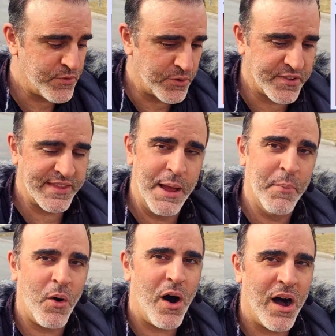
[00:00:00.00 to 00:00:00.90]
There's a
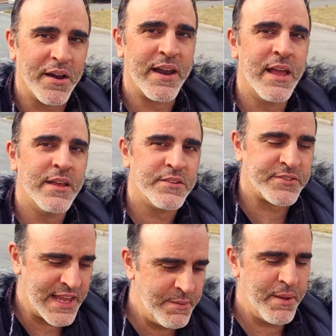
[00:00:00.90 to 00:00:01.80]
demo on
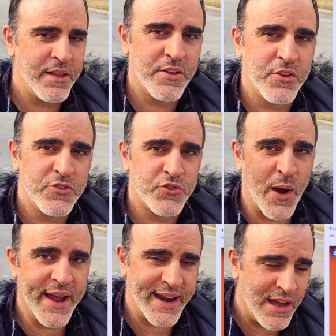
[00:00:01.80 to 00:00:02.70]
Steam.
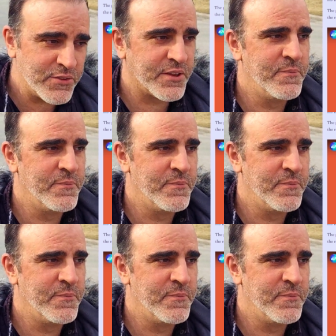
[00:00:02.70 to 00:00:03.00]
Try it out.